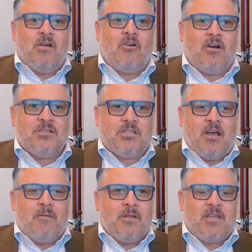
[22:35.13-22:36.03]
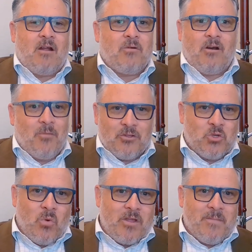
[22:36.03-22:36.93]
Right. So, but I'm not
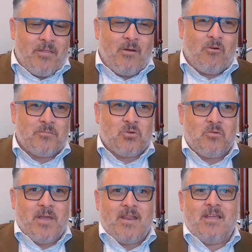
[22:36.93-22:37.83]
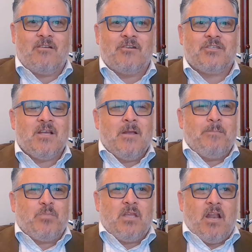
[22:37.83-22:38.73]
talking about that. What I'm talking about here is,
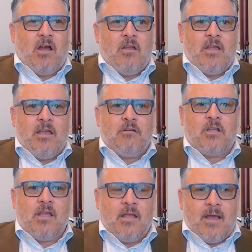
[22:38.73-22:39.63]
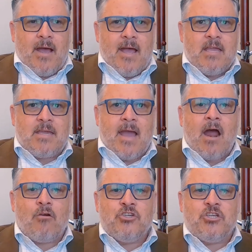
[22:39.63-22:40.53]

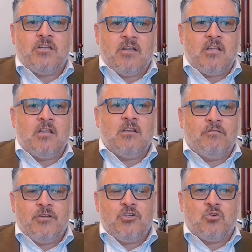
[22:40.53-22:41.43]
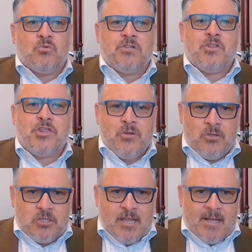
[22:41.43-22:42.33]
encouraging an individual's
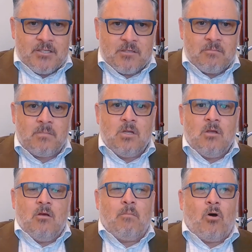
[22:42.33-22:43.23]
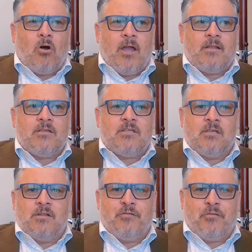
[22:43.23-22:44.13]
enthusiasm by
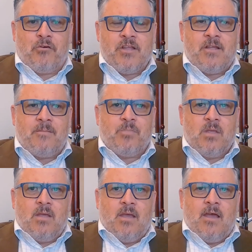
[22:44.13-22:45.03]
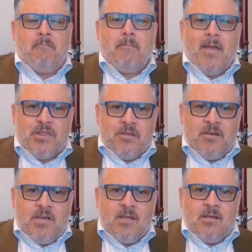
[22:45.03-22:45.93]
delivering a
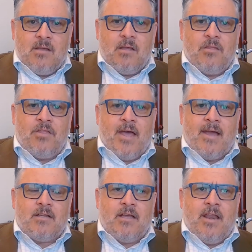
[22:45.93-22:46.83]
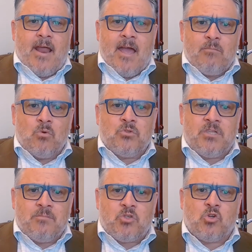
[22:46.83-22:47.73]
method that enables
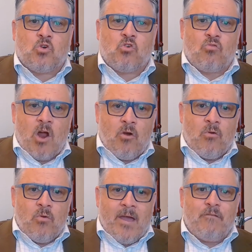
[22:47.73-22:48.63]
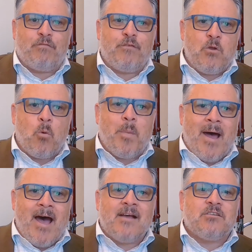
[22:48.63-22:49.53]
them to grow and feel
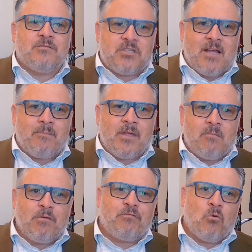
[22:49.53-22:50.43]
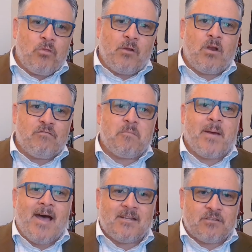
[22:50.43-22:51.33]
part of something before they're even
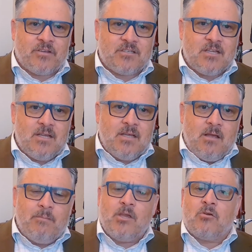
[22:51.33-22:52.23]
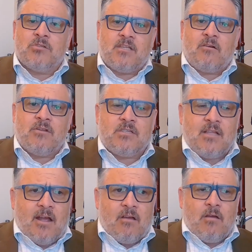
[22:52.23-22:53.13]
part of it. Because there is
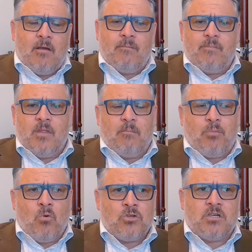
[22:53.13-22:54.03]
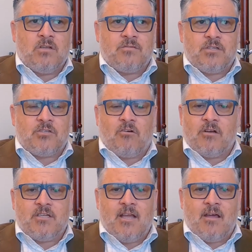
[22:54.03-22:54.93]
a portion of
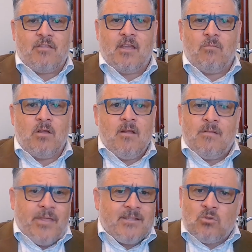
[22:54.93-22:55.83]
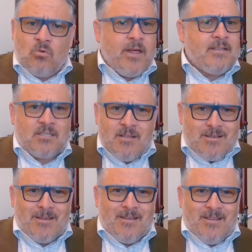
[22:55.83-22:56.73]
society out there where that's all they seek.